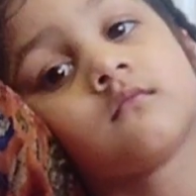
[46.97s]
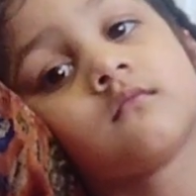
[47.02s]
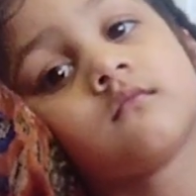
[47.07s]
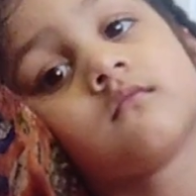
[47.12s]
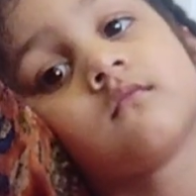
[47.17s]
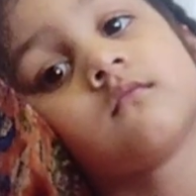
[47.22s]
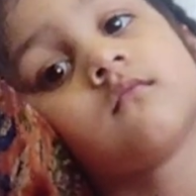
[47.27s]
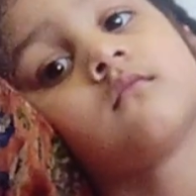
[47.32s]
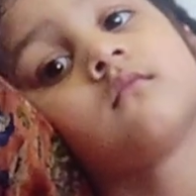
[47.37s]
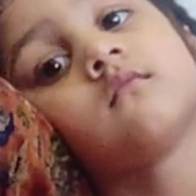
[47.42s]

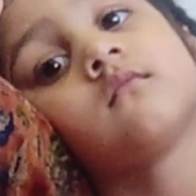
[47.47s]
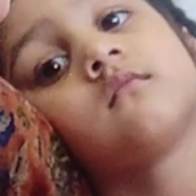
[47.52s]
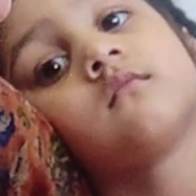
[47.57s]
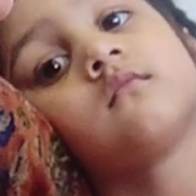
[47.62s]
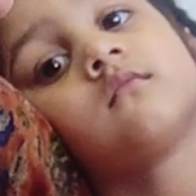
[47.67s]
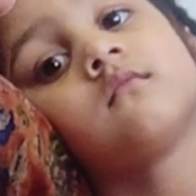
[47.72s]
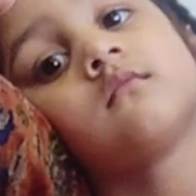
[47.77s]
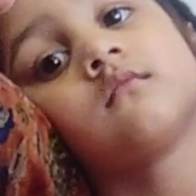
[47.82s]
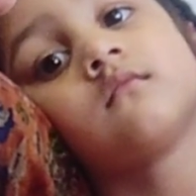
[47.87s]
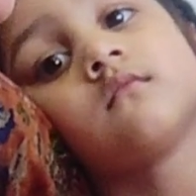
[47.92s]

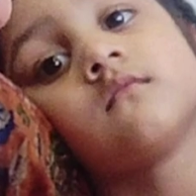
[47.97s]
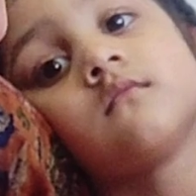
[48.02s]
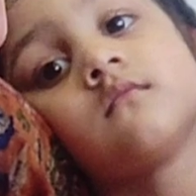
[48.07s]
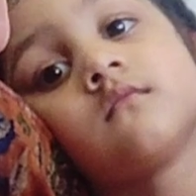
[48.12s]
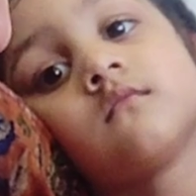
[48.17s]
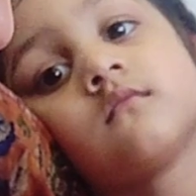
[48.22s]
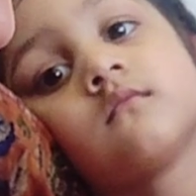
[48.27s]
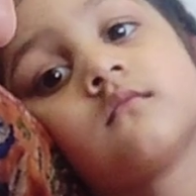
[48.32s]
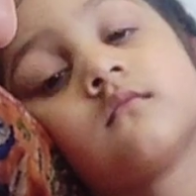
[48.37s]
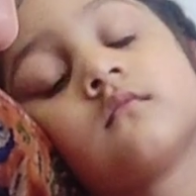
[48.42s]

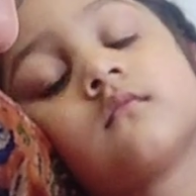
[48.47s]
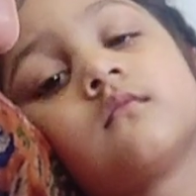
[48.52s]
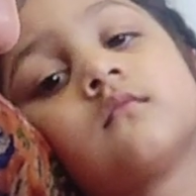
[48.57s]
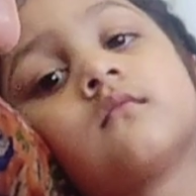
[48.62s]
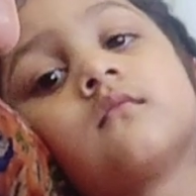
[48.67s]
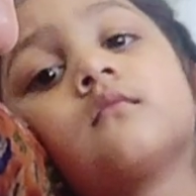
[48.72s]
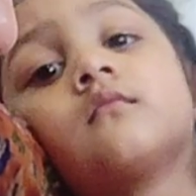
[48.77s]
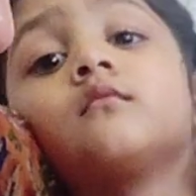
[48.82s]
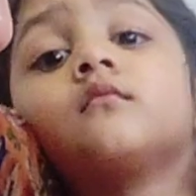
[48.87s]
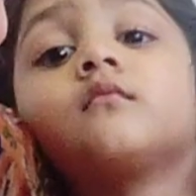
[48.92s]

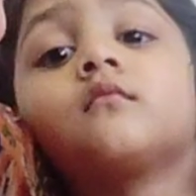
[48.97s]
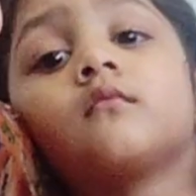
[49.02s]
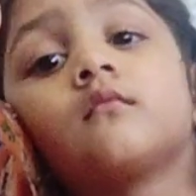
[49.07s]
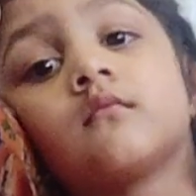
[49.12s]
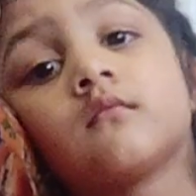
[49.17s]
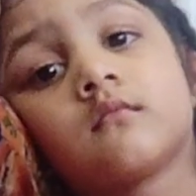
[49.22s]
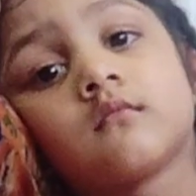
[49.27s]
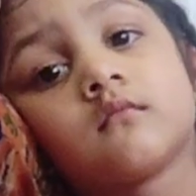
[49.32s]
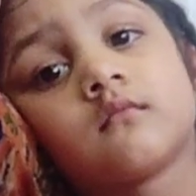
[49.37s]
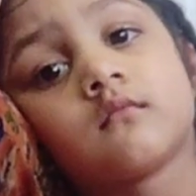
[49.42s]

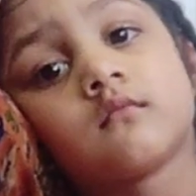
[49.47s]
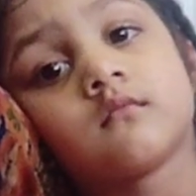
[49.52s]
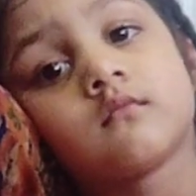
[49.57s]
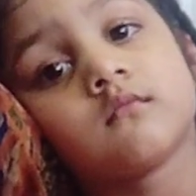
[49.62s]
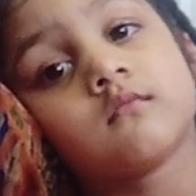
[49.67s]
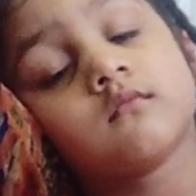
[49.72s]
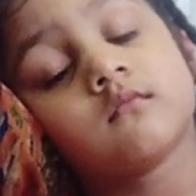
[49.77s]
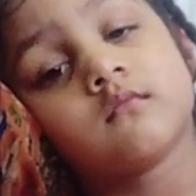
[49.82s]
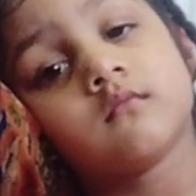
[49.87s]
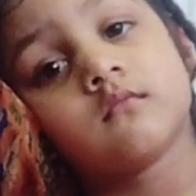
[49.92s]

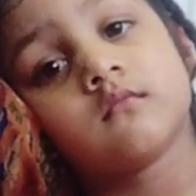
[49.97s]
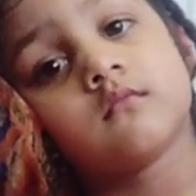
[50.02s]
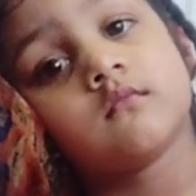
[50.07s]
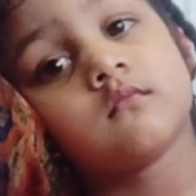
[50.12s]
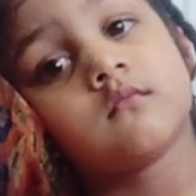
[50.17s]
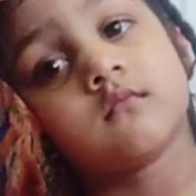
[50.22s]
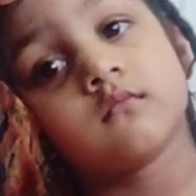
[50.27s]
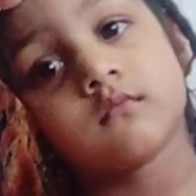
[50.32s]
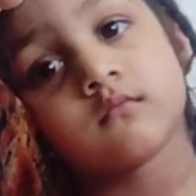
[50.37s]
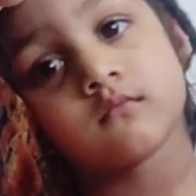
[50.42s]

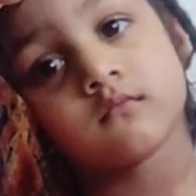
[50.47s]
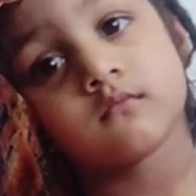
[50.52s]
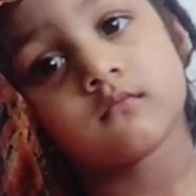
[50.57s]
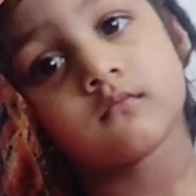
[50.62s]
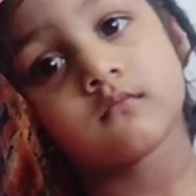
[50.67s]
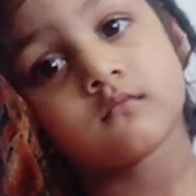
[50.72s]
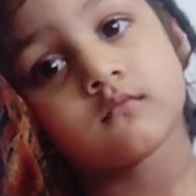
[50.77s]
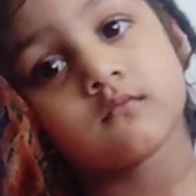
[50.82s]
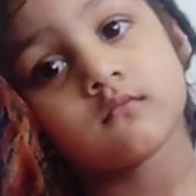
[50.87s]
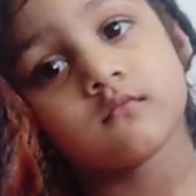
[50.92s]

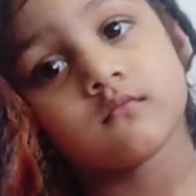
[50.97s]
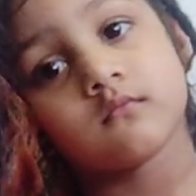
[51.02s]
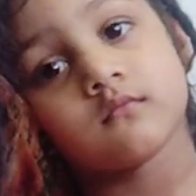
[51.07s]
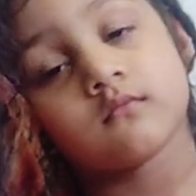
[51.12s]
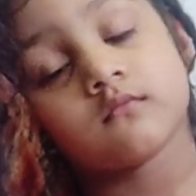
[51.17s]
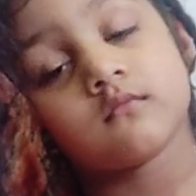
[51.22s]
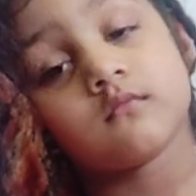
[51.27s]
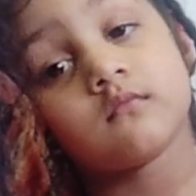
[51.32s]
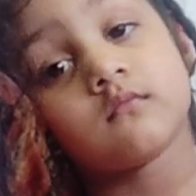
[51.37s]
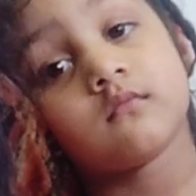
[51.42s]

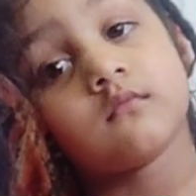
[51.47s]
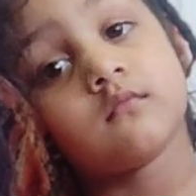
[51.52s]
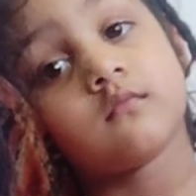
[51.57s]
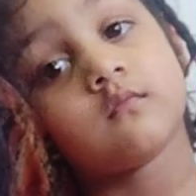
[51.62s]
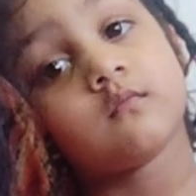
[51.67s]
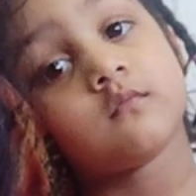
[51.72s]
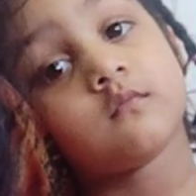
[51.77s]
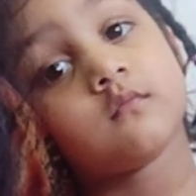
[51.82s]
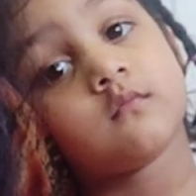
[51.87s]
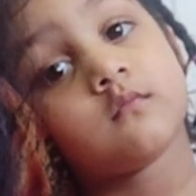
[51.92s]

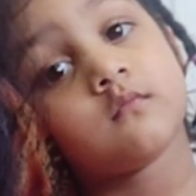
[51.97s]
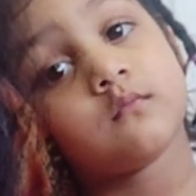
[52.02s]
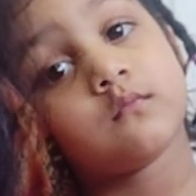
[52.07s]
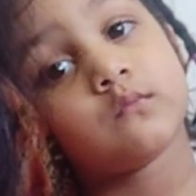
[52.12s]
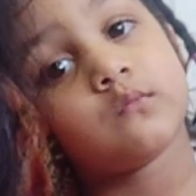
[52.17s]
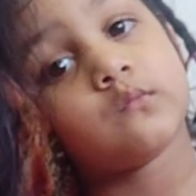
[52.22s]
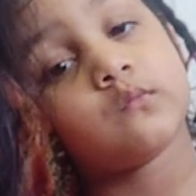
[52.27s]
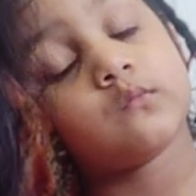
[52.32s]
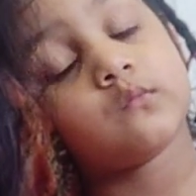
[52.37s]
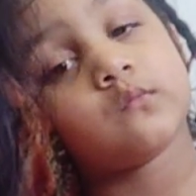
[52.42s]

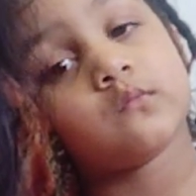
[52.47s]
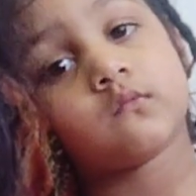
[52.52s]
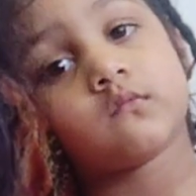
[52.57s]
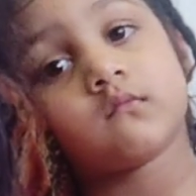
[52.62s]
(not speaking)